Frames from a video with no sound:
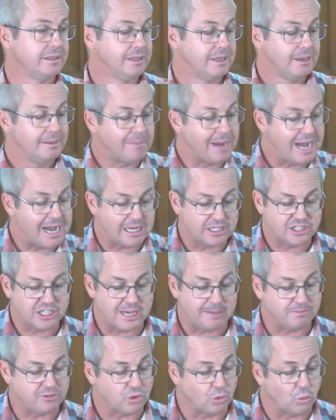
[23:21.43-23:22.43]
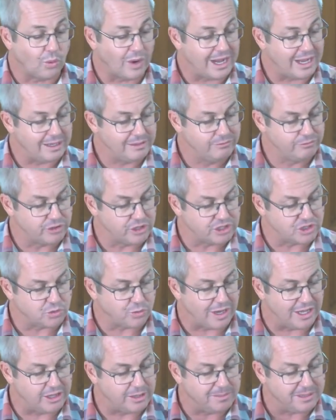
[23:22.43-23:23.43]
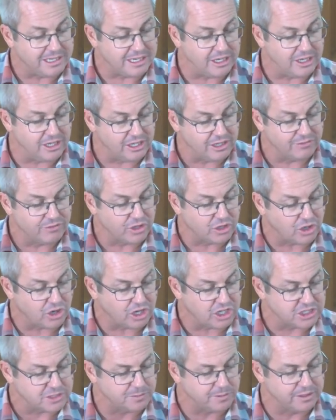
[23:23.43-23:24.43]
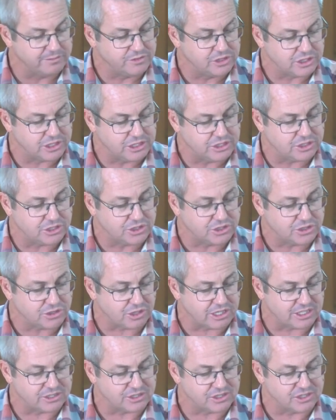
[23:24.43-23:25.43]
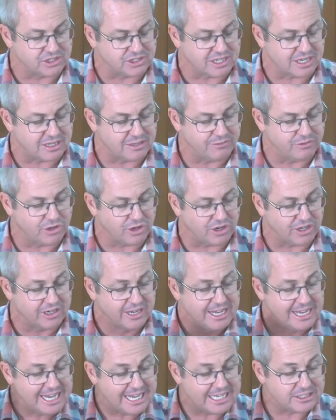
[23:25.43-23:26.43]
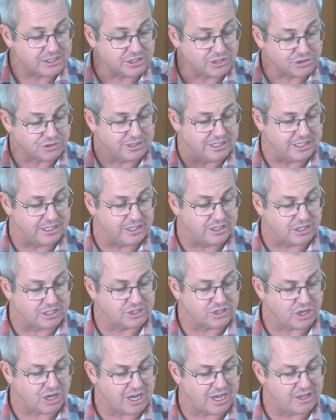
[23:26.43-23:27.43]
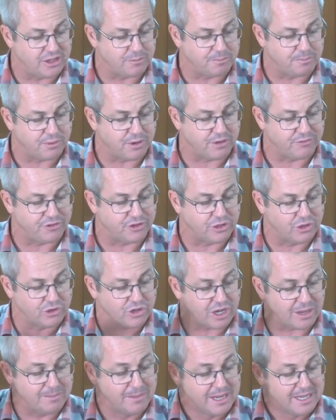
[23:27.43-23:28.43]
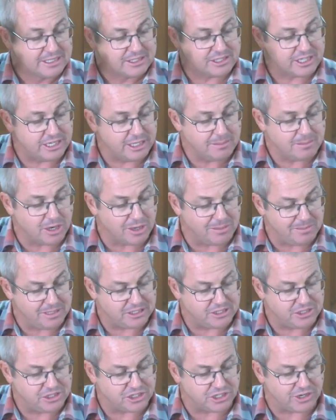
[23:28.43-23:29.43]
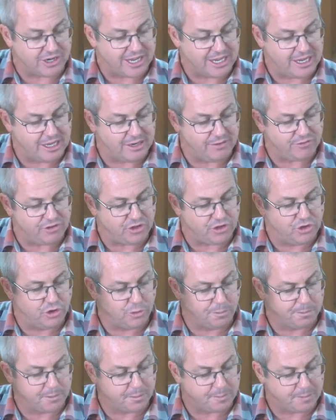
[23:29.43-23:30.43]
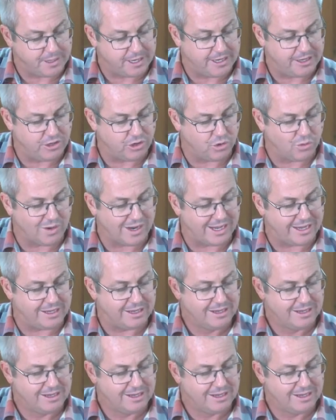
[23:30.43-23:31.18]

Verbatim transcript: Mark chapter 1, verse 1, the beginning of the gospel of Jesus Christ, the Son of God. As it's written in Isaiah the prophet, Look, I'm sending my messenger ahead of you who'll prepare your way.